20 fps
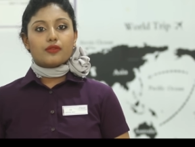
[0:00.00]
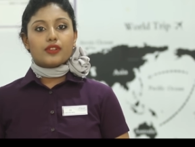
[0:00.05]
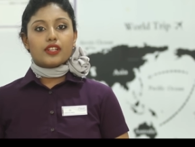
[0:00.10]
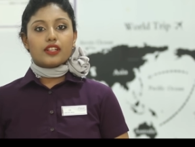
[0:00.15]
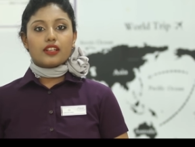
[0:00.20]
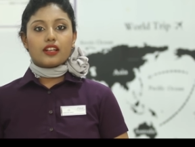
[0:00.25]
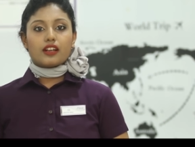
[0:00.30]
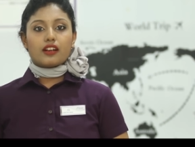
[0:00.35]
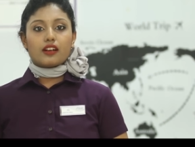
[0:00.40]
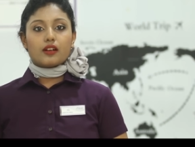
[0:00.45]

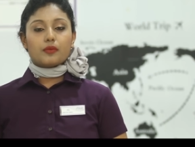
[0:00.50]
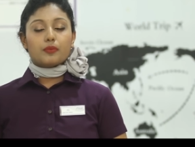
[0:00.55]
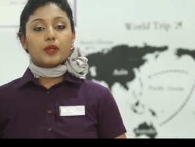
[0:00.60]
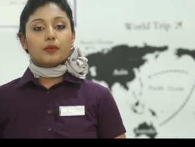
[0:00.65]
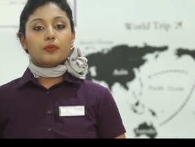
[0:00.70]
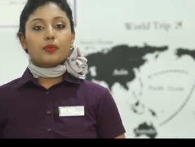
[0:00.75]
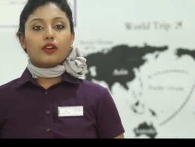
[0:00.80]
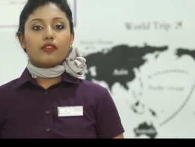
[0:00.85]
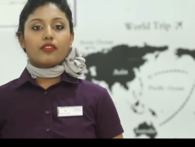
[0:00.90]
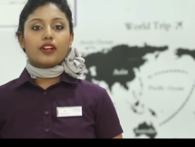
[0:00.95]
We are
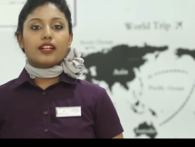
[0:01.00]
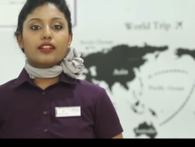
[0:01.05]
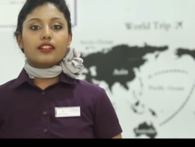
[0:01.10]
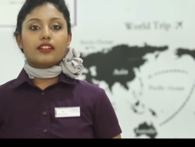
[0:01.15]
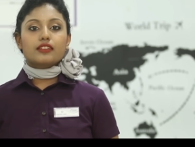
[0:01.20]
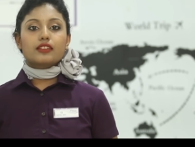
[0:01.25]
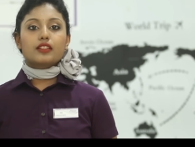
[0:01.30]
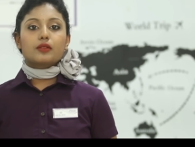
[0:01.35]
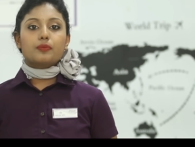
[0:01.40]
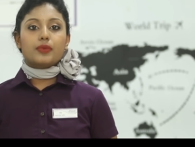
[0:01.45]
being
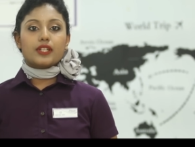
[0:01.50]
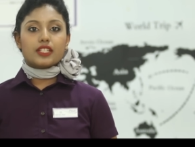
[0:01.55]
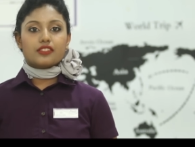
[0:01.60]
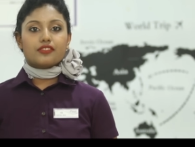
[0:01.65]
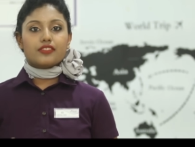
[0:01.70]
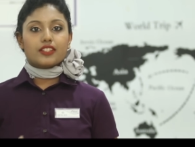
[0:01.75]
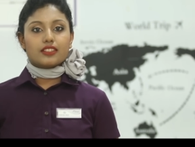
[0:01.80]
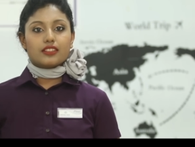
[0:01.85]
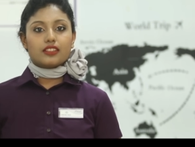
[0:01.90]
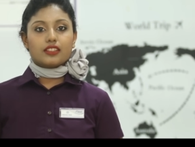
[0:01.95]
provided the
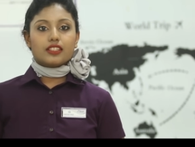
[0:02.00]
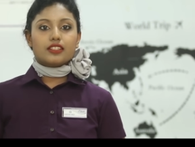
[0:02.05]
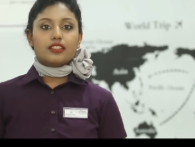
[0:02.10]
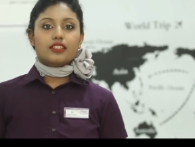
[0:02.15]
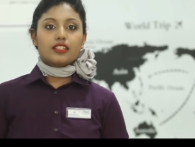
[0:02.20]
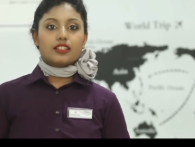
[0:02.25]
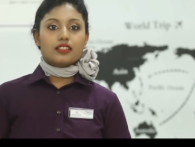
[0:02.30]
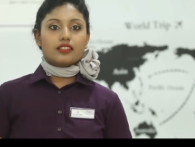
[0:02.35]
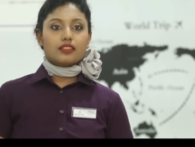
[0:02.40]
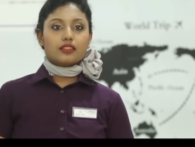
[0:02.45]
best
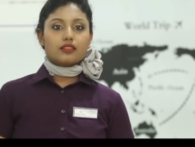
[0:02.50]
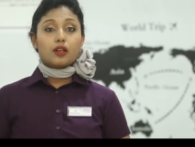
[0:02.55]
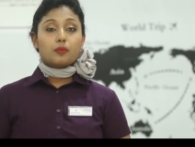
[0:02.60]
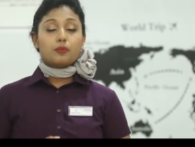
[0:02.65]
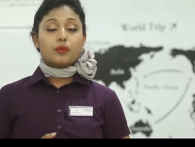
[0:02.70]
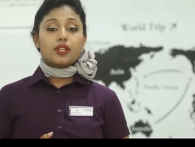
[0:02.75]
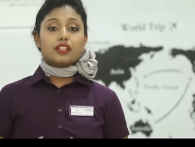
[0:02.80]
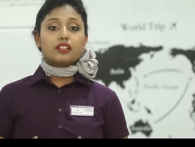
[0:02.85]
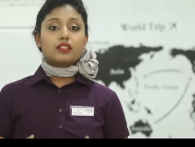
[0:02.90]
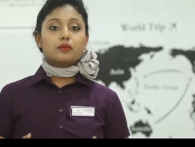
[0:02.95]
facilities.
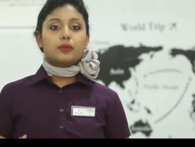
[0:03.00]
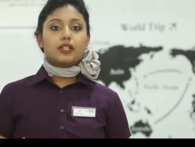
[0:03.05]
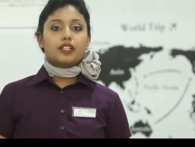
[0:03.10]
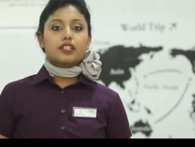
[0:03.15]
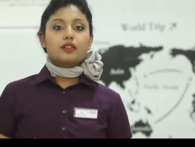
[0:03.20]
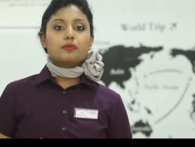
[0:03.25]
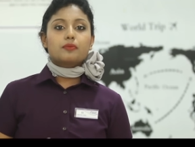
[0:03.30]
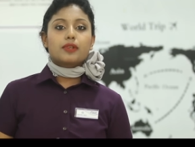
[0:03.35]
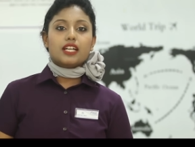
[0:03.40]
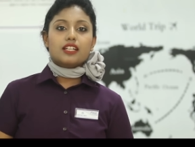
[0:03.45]
Being the
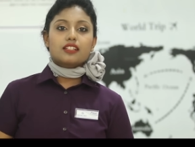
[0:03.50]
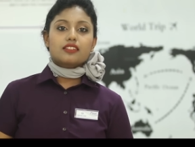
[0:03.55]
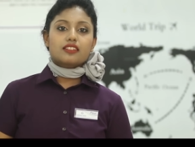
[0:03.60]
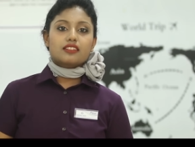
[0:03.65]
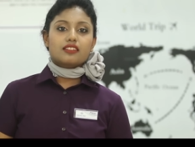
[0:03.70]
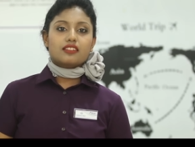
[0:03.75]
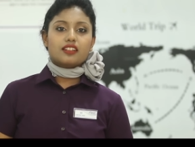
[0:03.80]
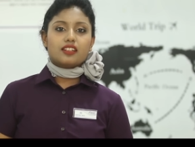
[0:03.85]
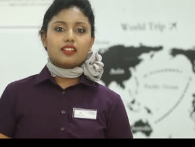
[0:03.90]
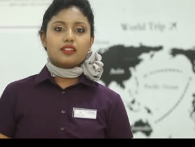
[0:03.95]
budding batch,
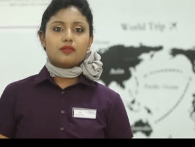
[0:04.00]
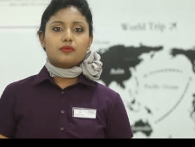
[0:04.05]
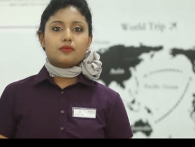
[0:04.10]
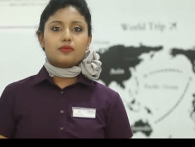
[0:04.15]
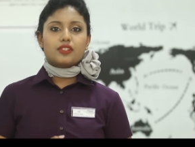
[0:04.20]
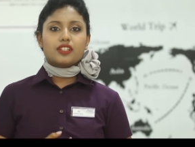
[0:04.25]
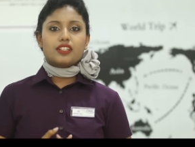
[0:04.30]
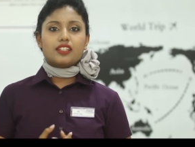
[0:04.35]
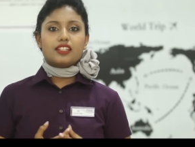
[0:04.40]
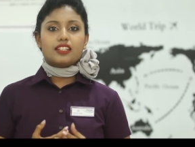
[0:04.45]
I
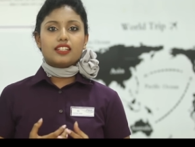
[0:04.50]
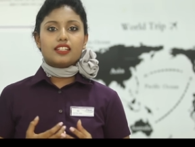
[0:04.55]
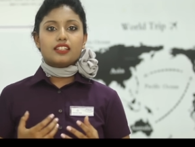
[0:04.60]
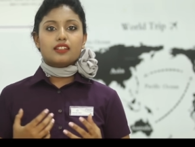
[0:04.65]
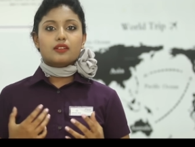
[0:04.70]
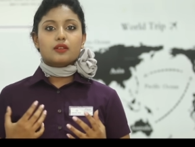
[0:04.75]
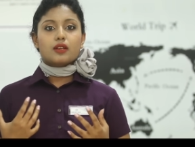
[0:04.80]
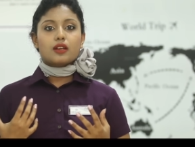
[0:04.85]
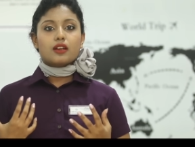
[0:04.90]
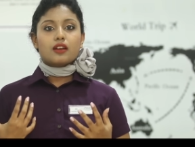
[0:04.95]
am
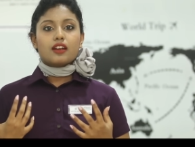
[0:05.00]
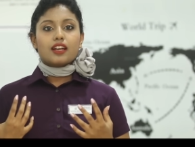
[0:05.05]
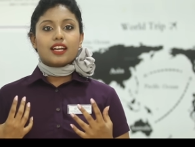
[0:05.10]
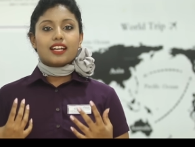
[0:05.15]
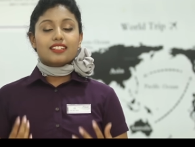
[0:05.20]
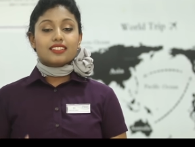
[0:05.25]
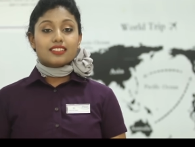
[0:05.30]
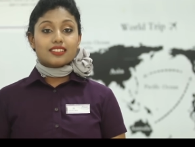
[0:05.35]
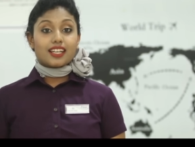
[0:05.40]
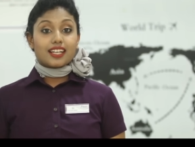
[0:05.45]
really
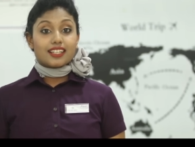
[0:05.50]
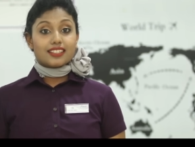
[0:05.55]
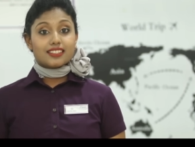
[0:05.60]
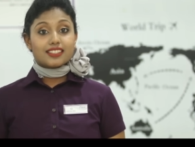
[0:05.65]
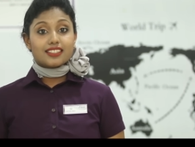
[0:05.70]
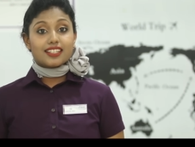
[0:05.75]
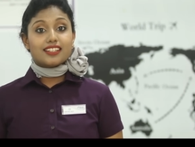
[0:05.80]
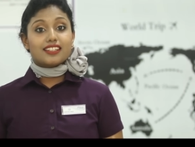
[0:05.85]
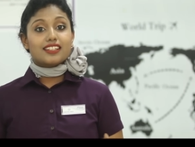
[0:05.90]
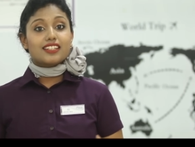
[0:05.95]

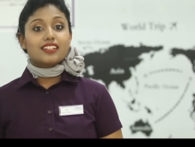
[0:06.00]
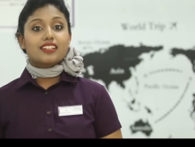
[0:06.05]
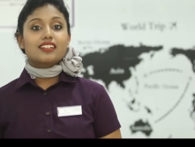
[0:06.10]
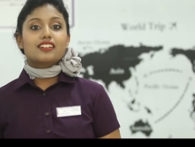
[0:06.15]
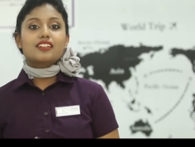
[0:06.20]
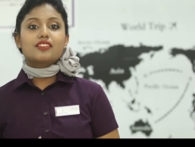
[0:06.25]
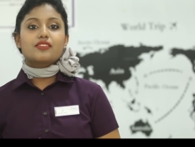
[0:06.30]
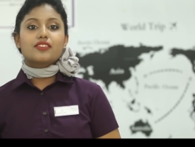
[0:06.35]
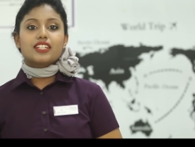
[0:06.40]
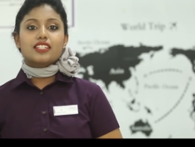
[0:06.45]
excited and
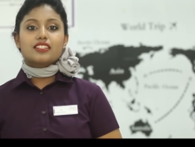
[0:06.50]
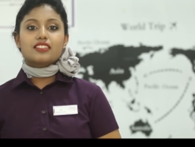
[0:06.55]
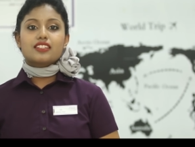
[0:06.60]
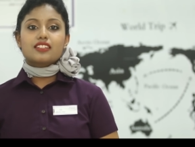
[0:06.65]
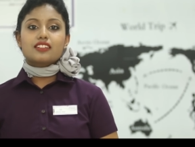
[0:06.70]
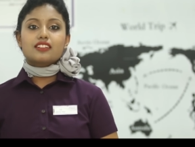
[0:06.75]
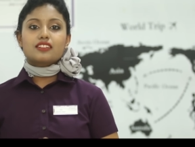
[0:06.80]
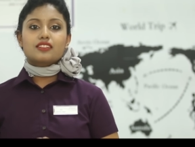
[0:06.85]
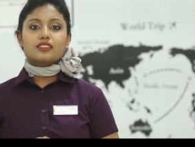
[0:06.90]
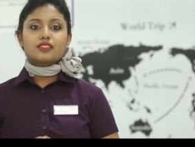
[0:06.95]
eagerly
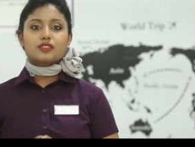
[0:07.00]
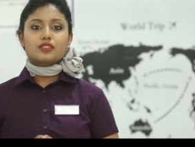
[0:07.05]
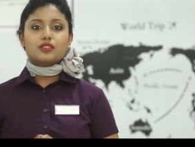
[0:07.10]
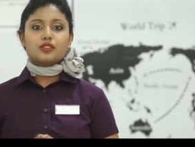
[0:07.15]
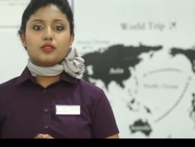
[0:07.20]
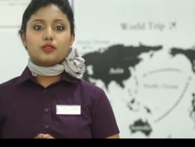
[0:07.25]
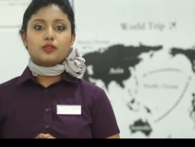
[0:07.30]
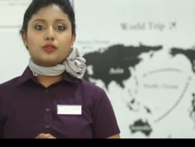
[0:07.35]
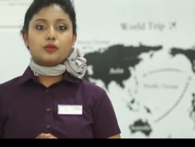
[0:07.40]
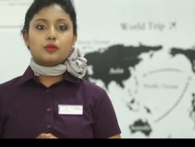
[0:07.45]
waiting
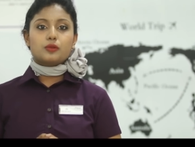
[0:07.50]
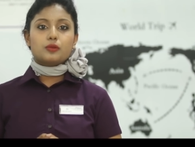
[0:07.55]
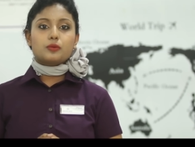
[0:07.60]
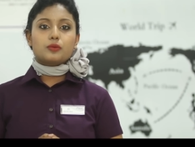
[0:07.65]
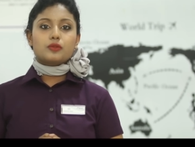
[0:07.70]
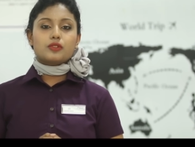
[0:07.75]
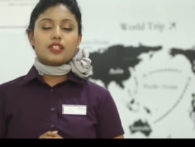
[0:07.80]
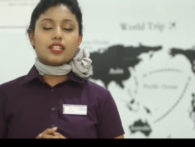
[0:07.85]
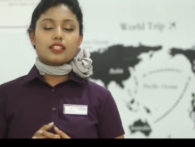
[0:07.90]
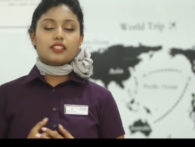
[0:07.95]

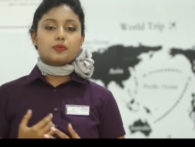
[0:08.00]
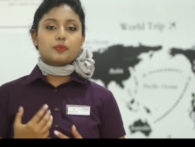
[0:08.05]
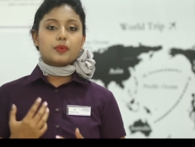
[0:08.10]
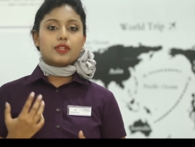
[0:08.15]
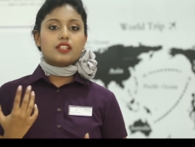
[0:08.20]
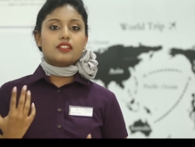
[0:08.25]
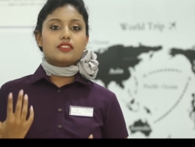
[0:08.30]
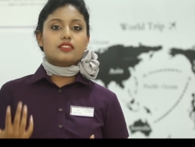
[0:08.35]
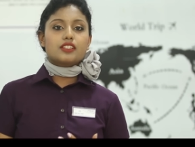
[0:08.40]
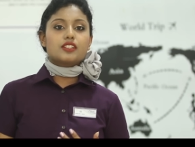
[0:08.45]
to
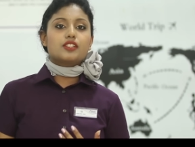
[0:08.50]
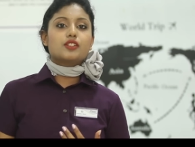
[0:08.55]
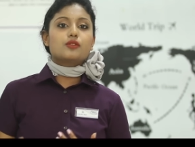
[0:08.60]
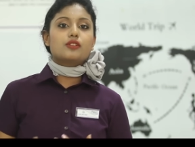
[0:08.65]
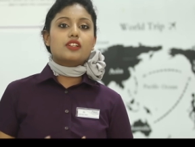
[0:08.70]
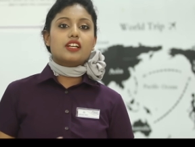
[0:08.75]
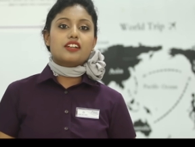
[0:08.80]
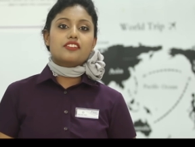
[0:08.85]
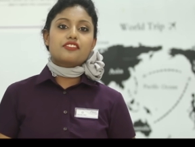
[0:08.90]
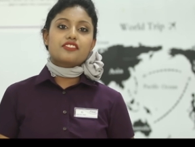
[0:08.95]
experience a
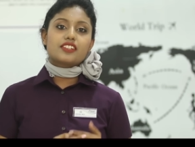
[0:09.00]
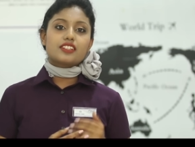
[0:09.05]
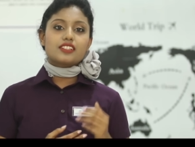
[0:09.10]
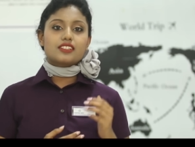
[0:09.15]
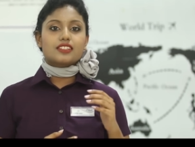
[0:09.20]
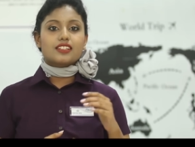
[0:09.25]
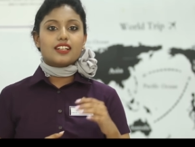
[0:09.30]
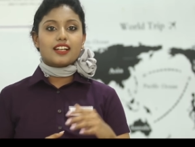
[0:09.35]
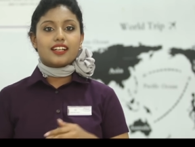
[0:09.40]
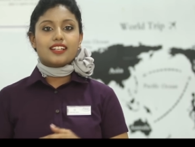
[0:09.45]
new life in
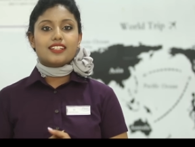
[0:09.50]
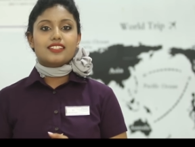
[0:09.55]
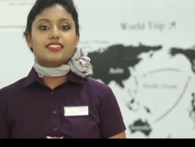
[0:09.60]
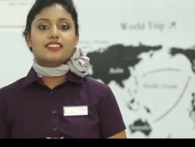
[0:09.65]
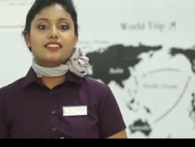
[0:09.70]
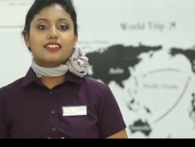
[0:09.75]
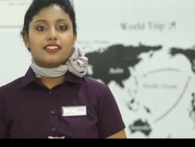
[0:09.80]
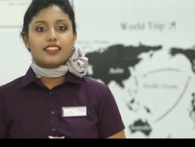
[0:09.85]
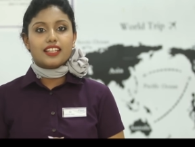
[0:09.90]
the skies.